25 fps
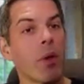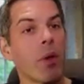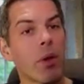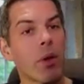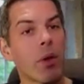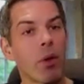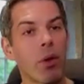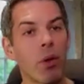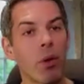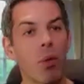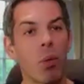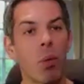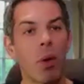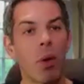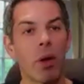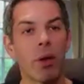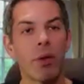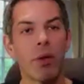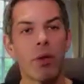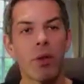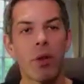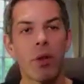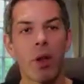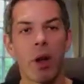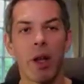Google what
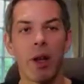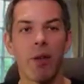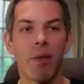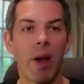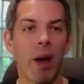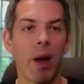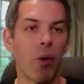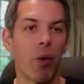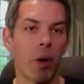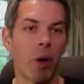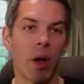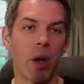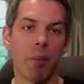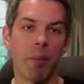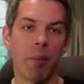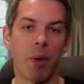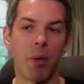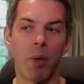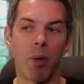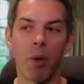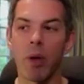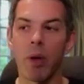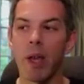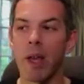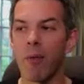kind of outcome you're
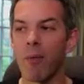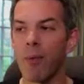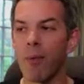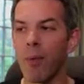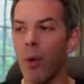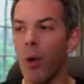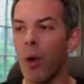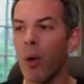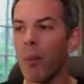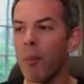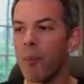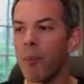looking for.